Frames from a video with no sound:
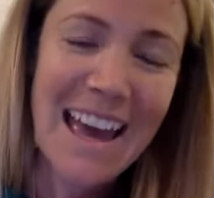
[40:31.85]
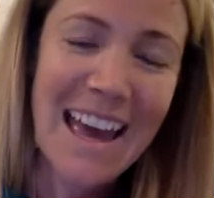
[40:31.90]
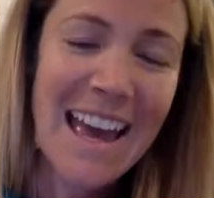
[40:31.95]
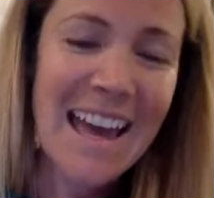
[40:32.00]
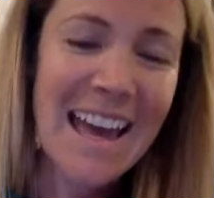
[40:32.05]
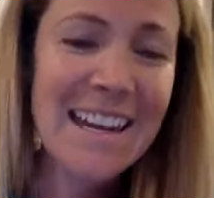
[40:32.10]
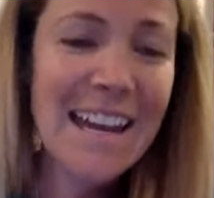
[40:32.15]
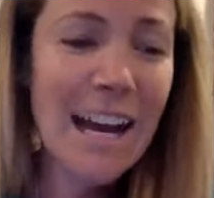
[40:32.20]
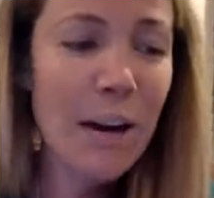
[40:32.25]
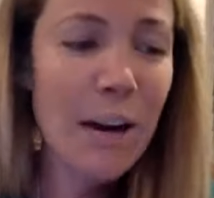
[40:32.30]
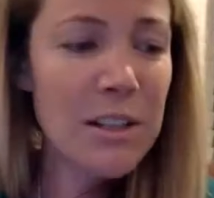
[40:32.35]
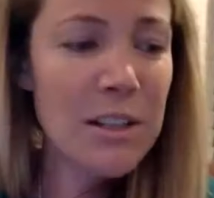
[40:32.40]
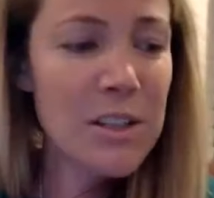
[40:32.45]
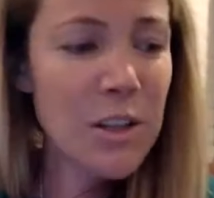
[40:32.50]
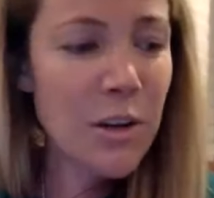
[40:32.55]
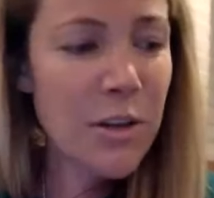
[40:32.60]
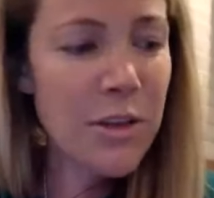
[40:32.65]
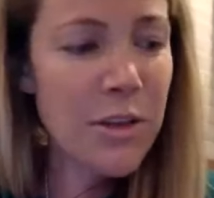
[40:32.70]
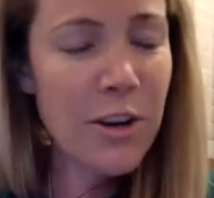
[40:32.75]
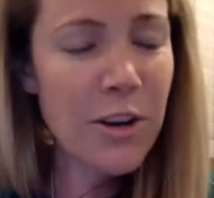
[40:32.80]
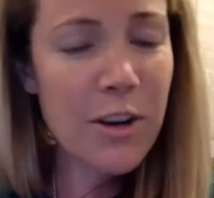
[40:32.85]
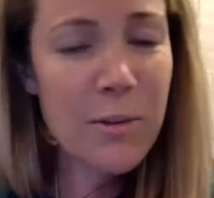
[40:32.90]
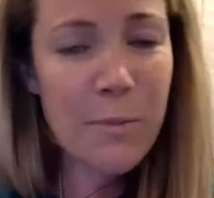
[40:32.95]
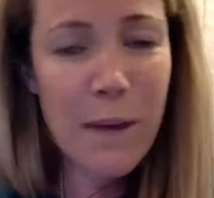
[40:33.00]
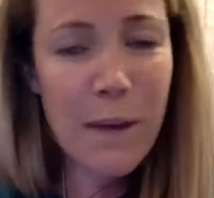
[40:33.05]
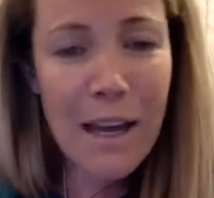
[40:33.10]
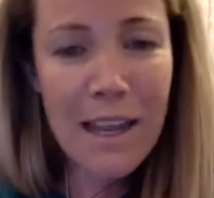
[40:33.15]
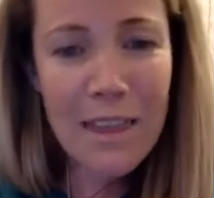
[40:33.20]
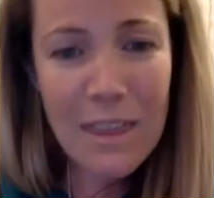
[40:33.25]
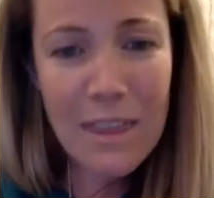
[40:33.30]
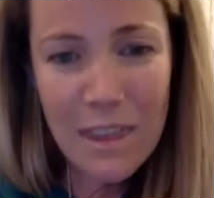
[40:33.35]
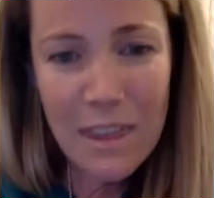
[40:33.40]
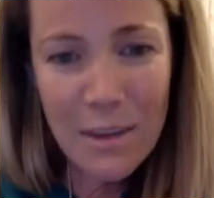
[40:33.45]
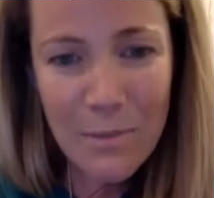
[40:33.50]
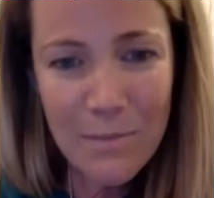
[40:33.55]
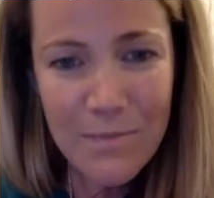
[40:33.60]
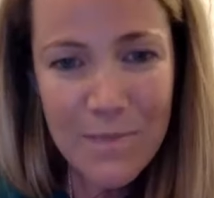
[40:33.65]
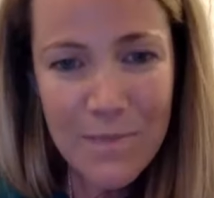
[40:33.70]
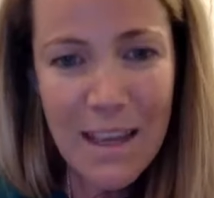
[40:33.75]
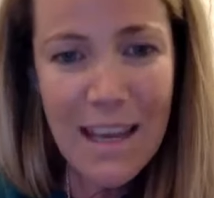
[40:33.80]
And now it's her third month
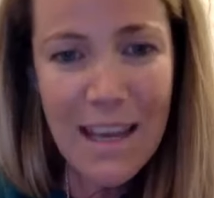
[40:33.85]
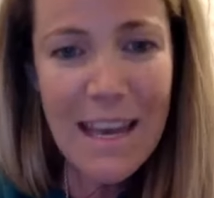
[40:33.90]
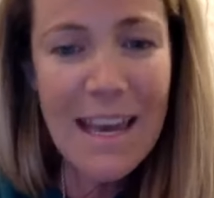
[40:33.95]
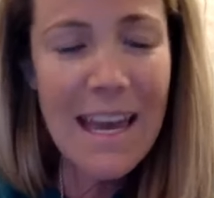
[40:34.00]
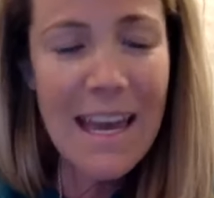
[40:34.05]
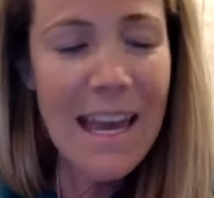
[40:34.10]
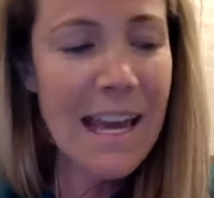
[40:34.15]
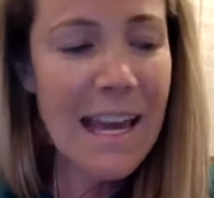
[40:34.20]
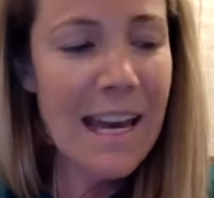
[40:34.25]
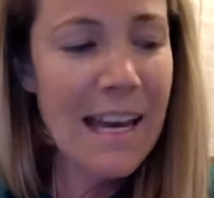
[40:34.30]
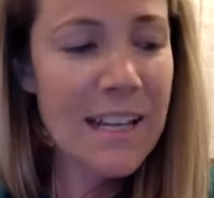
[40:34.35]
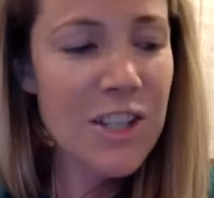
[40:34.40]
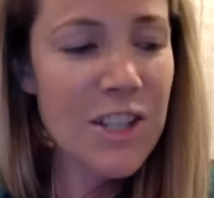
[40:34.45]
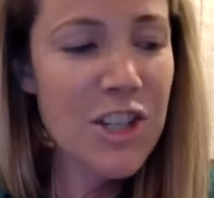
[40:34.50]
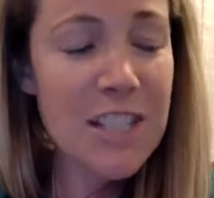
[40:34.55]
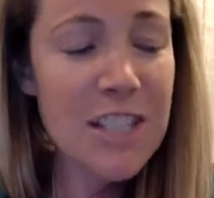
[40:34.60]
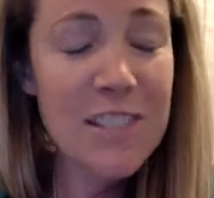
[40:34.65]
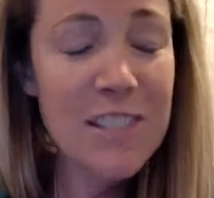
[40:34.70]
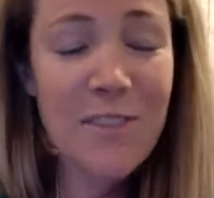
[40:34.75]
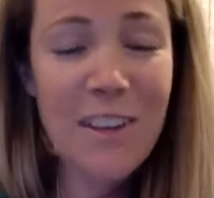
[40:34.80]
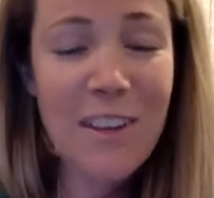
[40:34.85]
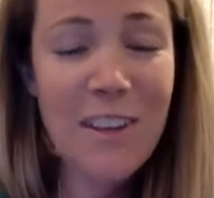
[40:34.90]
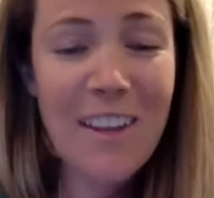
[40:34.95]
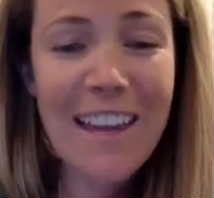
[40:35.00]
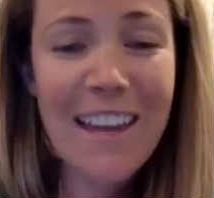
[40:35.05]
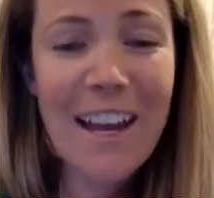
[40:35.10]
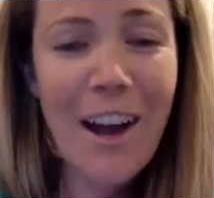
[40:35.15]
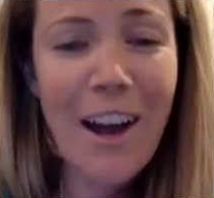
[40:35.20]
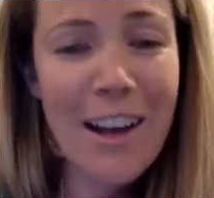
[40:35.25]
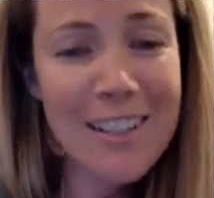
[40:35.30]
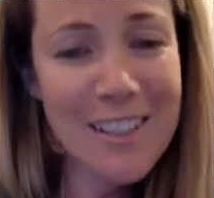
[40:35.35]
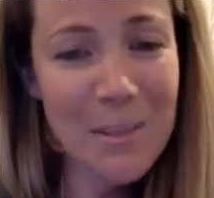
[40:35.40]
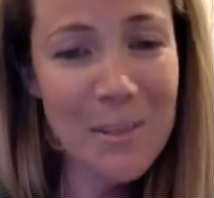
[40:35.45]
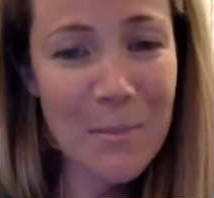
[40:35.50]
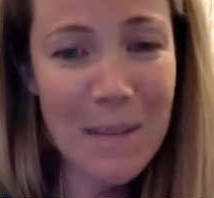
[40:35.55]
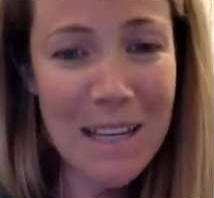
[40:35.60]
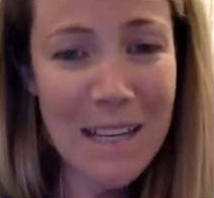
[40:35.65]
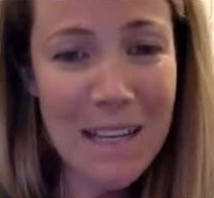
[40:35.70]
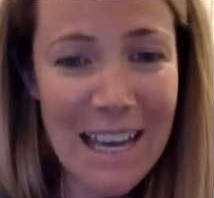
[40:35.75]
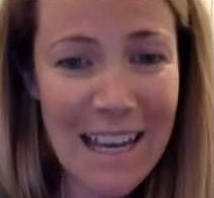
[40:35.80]
and she's feeling awesome
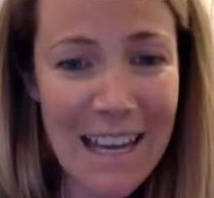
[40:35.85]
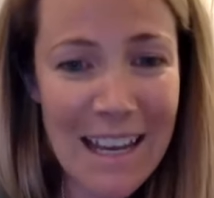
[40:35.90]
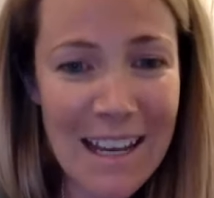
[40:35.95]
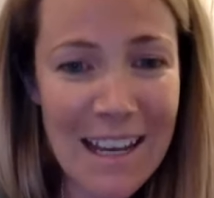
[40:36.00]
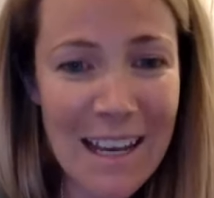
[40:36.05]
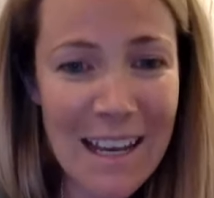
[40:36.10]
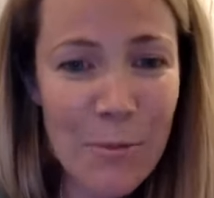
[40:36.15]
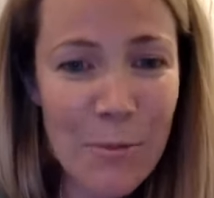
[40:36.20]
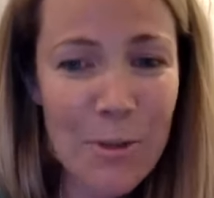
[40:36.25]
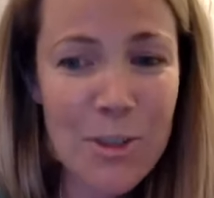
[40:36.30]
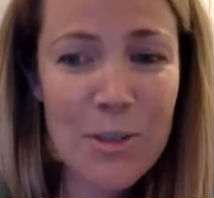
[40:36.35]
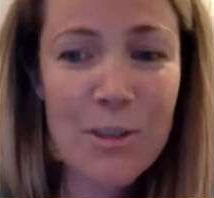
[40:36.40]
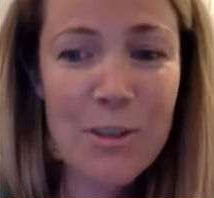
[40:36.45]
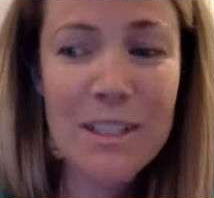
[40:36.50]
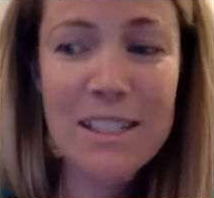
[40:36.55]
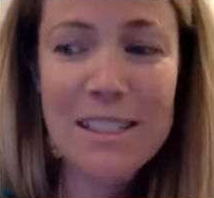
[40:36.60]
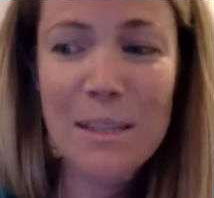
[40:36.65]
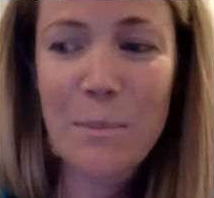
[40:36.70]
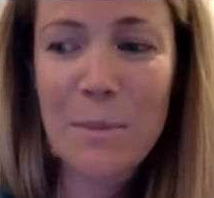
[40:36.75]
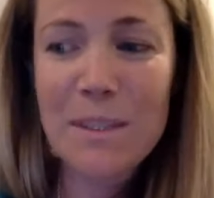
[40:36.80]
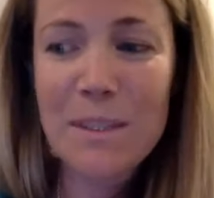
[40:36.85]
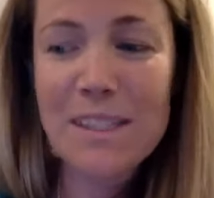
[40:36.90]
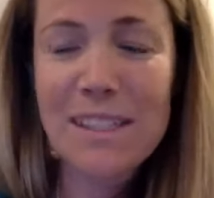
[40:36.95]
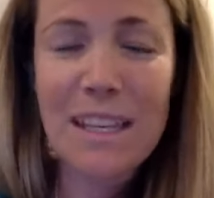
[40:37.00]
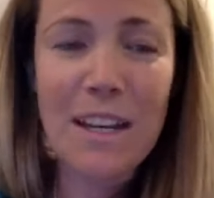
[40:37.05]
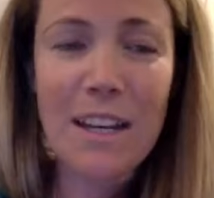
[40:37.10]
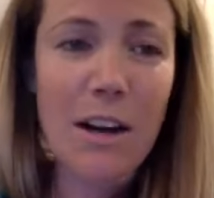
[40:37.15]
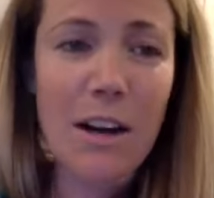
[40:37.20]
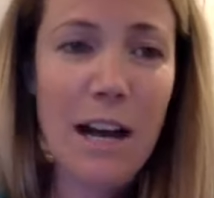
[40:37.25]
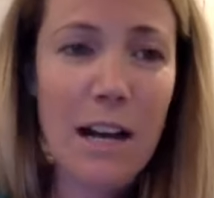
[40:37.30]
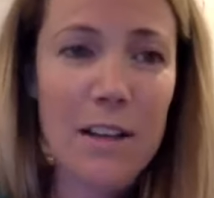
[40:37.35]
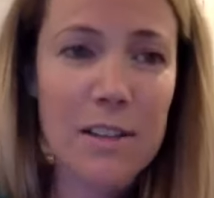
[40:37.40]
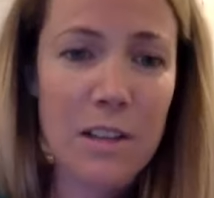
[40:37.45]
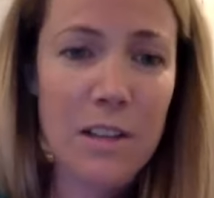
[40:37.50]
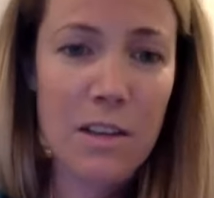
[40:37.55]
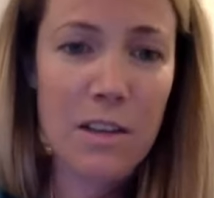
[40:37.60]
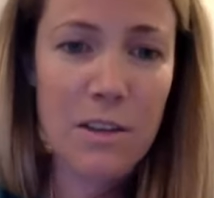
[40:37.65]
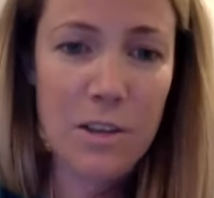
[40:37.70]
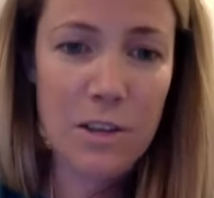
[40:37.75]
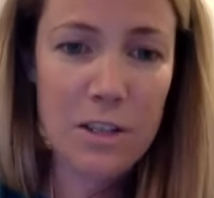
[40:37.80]
again. And we're doing a sip and see at her house
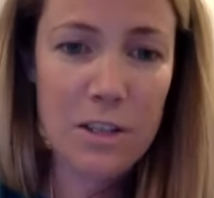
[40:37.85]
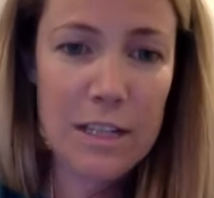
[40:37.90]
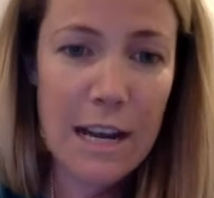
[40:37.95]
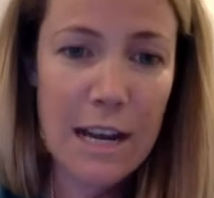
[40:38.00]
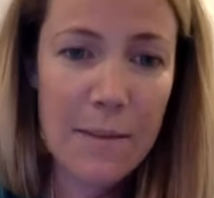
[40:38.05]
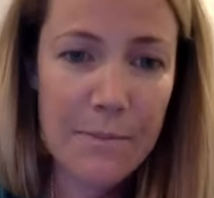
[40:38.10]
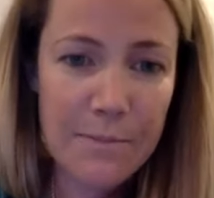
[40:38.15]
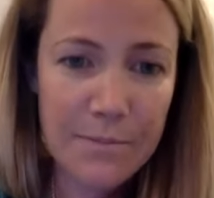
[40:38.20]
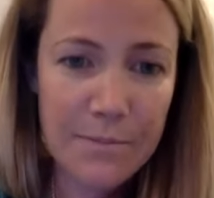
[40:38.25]
on Thursday.